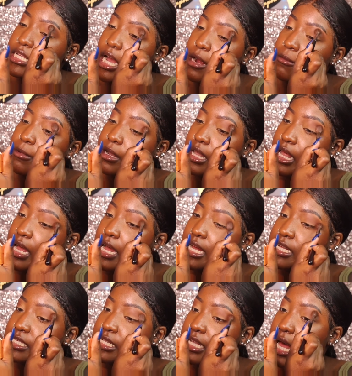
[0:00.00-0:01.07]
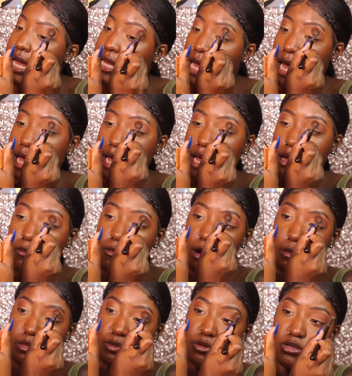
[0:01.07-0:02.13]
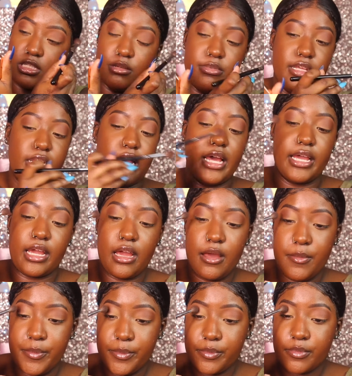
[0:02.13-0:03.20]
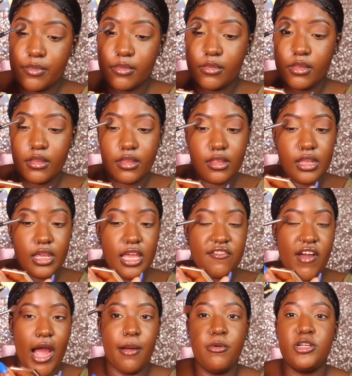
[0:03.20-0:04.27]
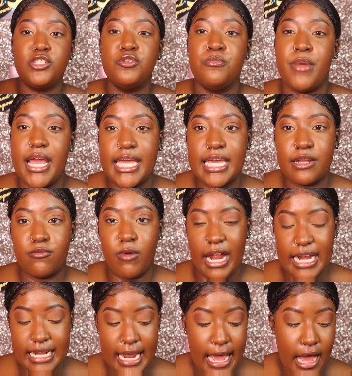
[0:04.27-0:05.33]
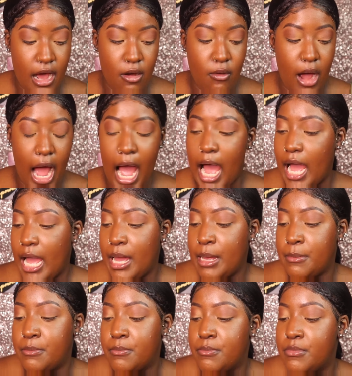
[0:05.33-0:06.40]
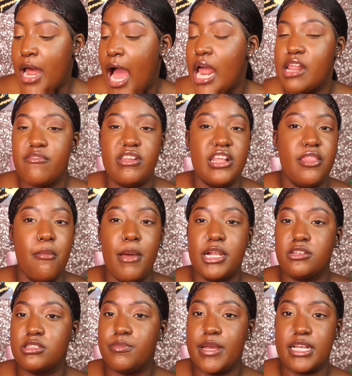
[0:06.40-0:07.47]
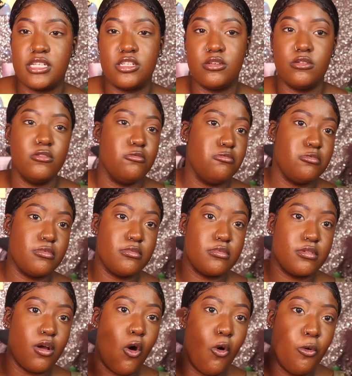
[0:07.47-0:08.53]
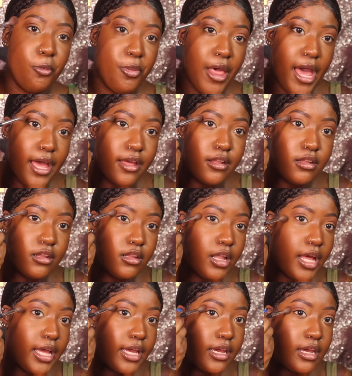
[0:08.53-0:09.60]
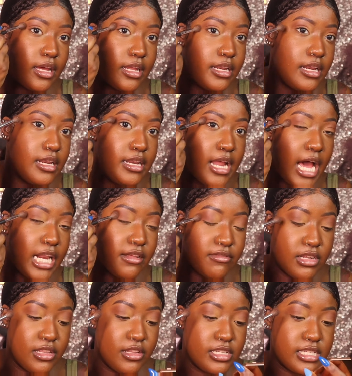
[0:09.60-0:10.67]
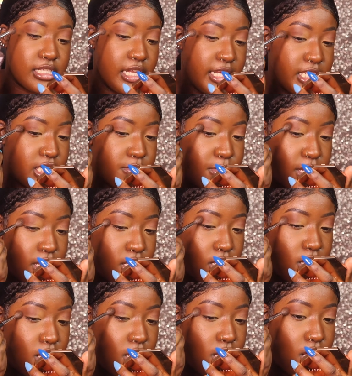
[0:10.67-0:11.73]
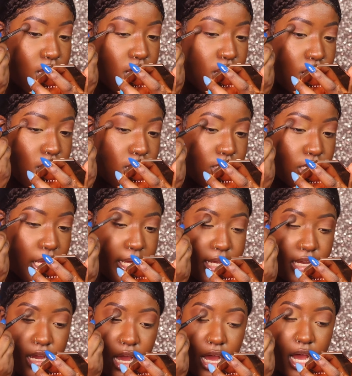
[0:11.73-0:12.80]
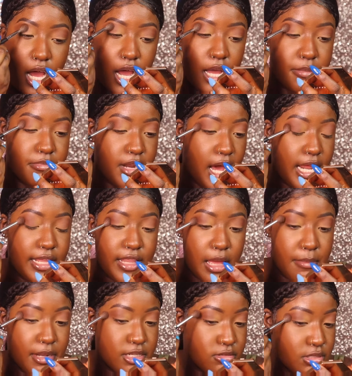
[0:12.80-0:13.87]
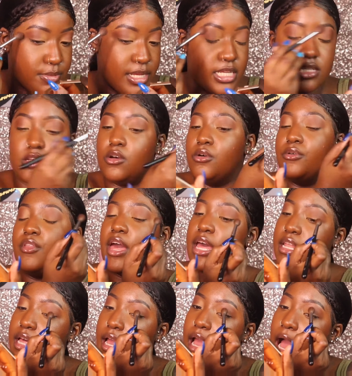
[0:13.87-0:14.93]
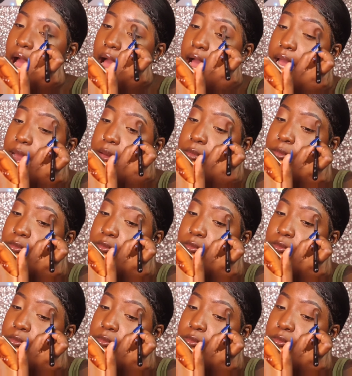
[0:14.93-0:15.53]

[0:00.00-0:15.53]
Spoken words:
I realized, like, I am where I'm supposed to be. Like, if I were to make it right now, I'm not even in the mental space to hold that. Like, not even in the slightest bit. Like, I'm not in that mental space to hold that. Like, I